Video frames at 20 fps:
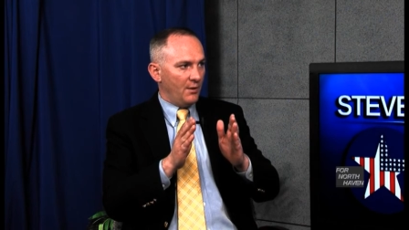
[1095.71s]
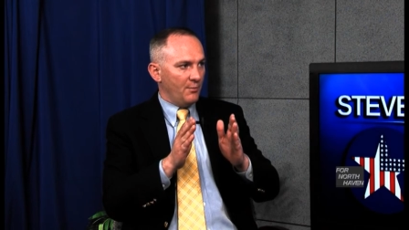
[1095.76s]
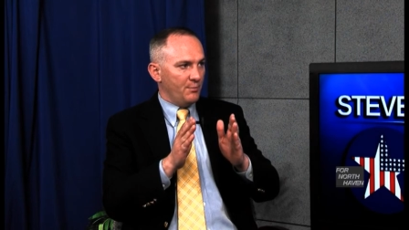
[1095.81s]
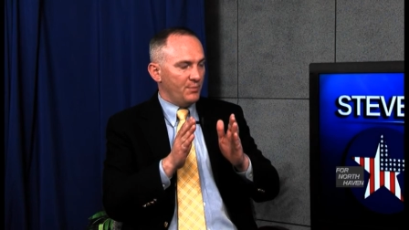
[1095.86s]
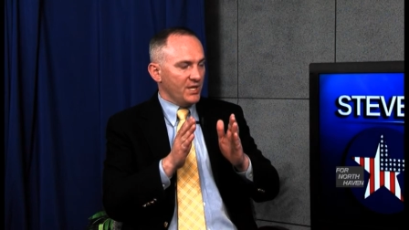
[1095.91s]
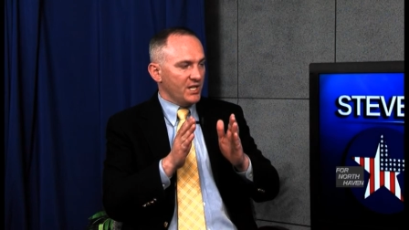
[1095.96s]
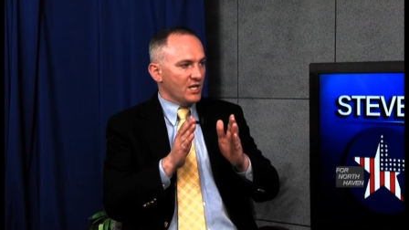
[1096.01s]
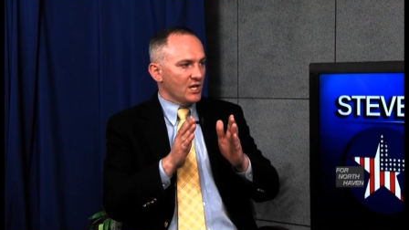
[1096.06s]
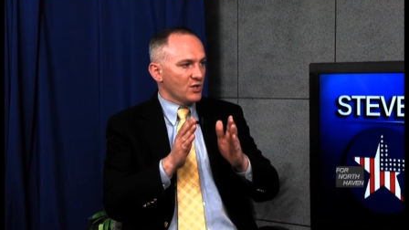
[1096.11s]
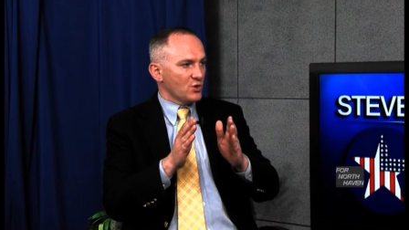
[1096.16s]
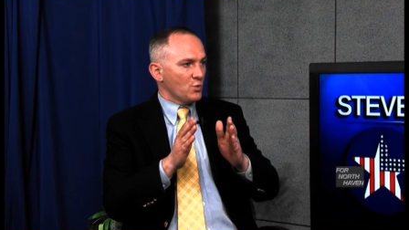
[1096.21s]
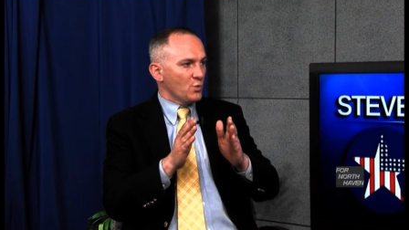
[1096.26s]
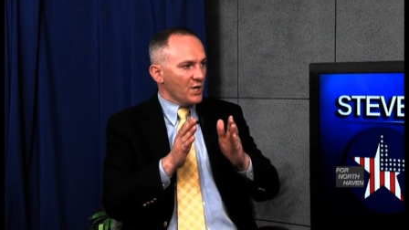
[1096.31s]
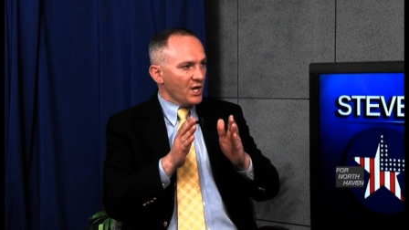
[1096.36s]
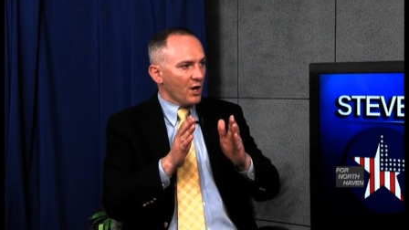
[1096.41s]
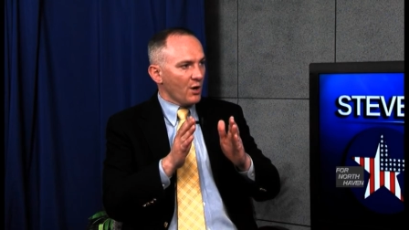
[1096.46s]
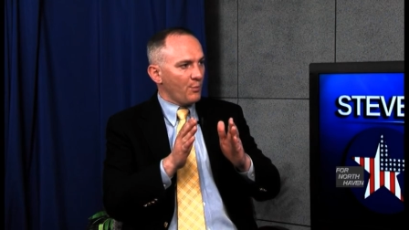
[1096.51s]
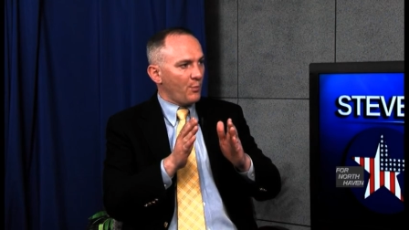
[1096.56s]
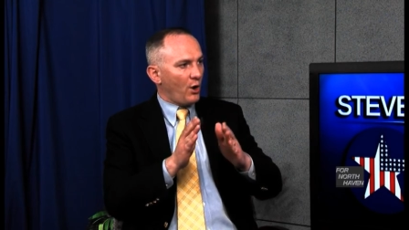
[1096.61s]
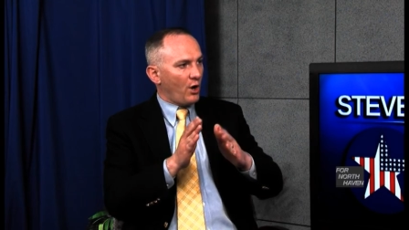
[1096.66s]
because we
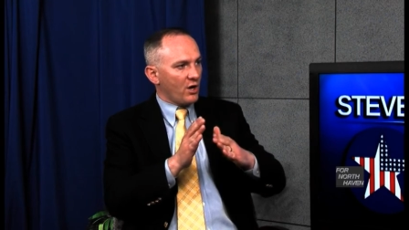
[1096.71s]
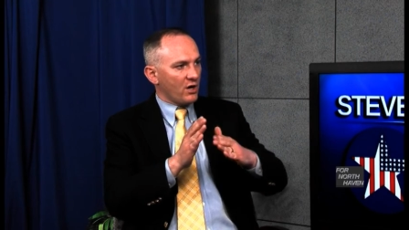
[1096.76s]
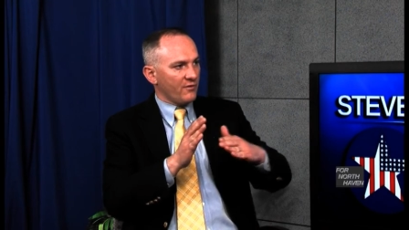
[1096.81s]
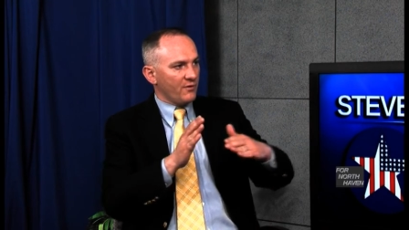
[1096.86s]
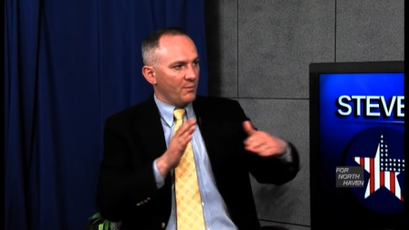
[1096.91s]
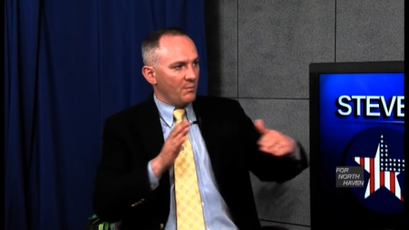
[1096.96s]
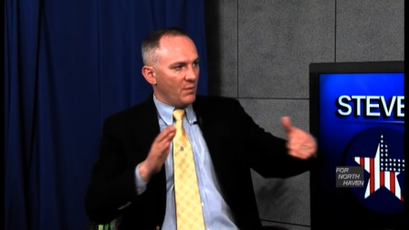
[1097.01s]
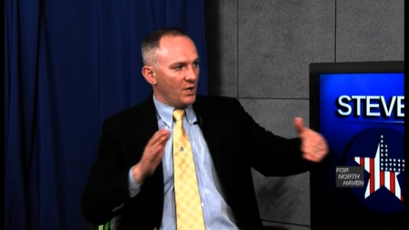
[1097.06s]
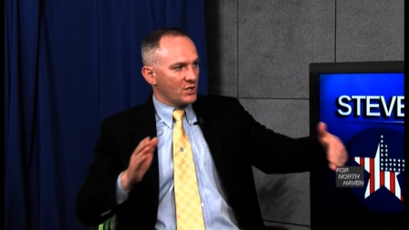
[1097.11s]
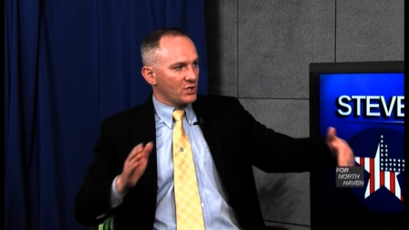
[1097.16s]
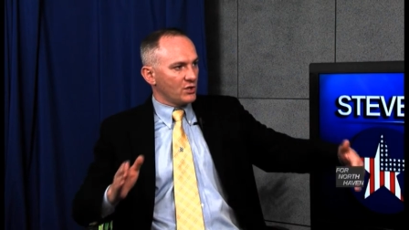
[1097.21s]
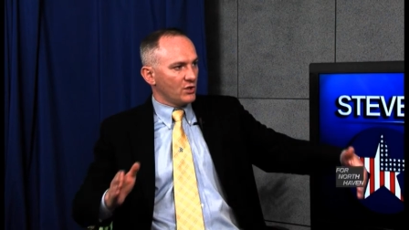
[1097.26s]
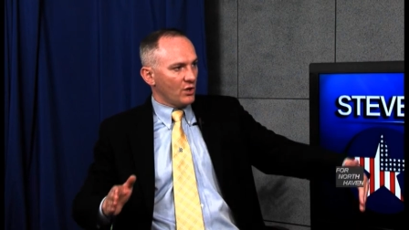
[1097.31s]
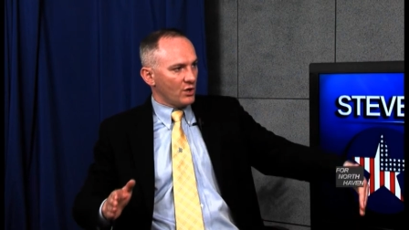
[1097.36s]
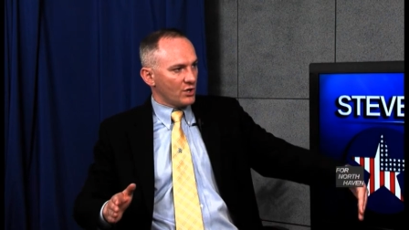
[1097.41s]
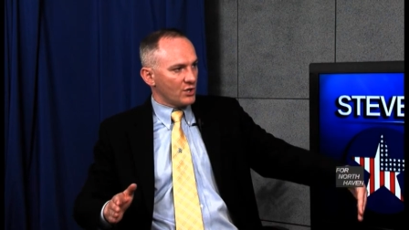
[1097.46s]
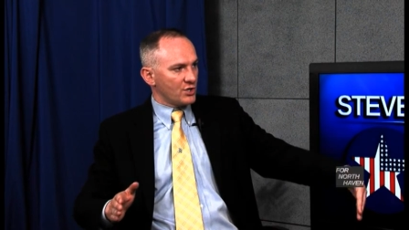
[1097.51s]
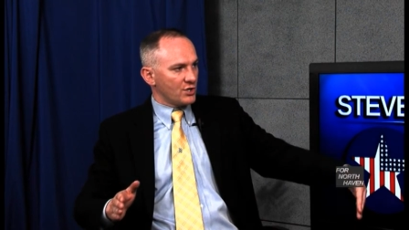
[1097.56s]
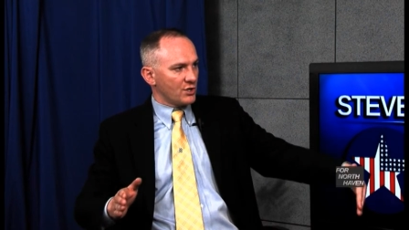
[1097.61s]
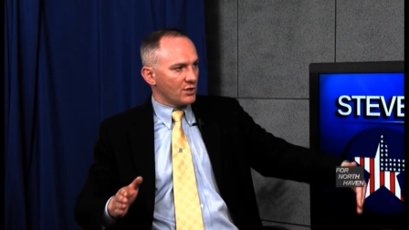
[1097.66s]
are part of a much
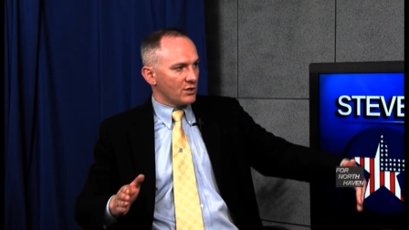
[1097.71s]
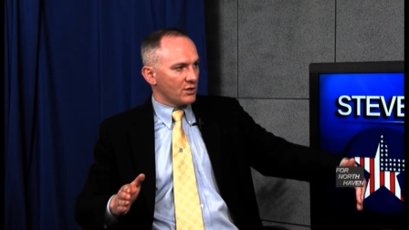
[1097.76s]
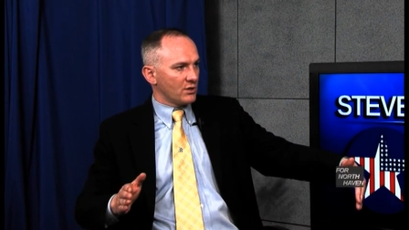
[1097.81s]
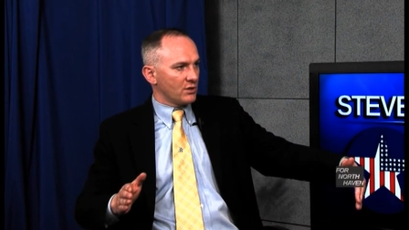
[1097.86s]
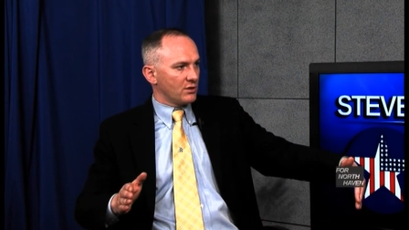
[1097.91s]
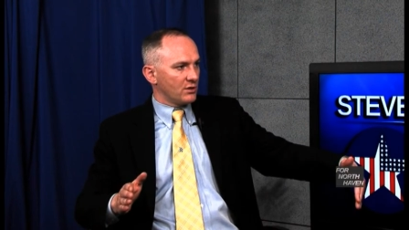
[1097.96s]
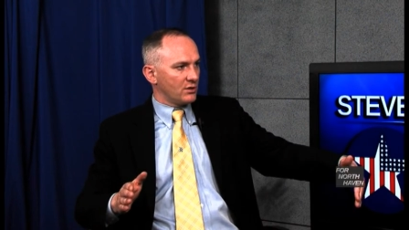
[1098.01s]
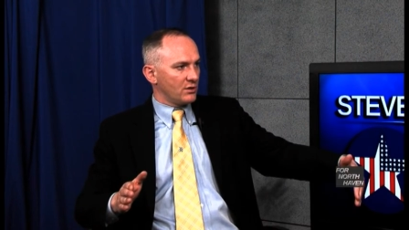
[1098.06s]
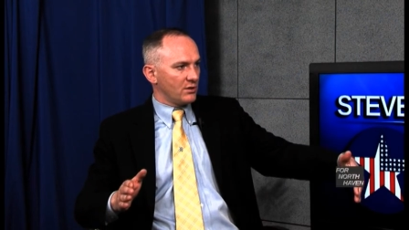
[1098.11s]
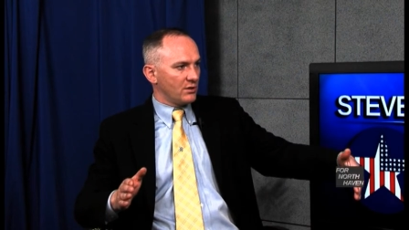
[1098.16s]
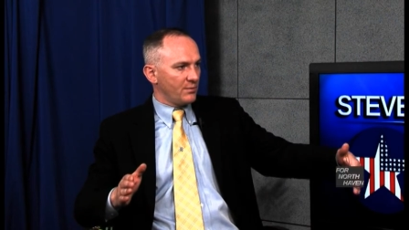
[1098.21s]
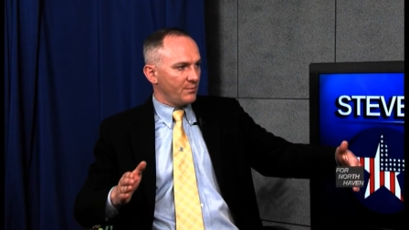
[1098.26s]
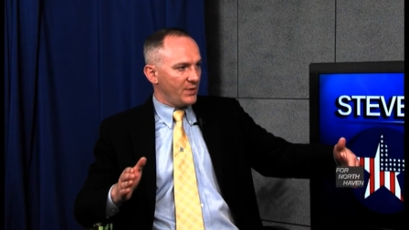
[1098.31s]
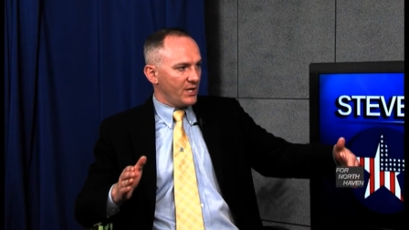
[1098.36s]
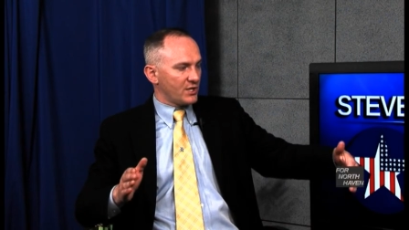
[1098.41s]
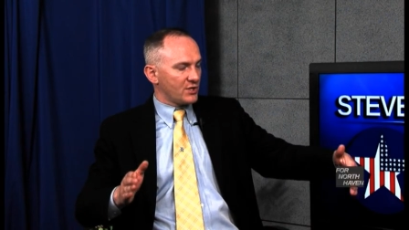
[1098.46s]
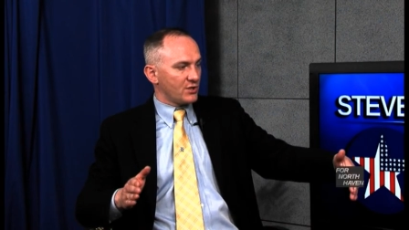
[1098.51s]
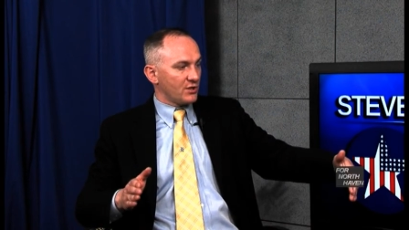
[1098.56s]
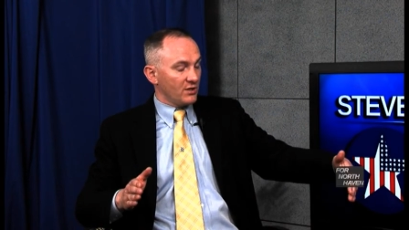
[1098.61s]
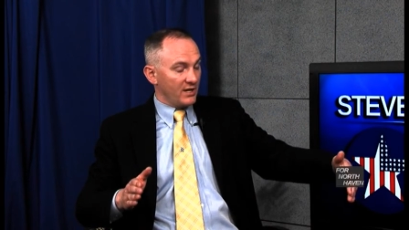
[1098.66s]
larger
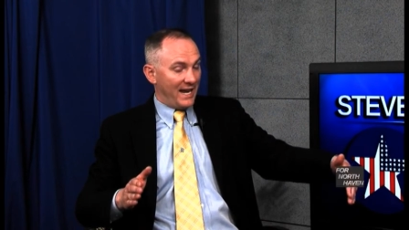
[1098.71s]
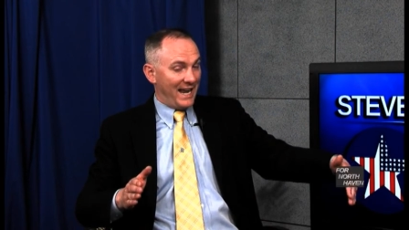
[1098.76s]
picture.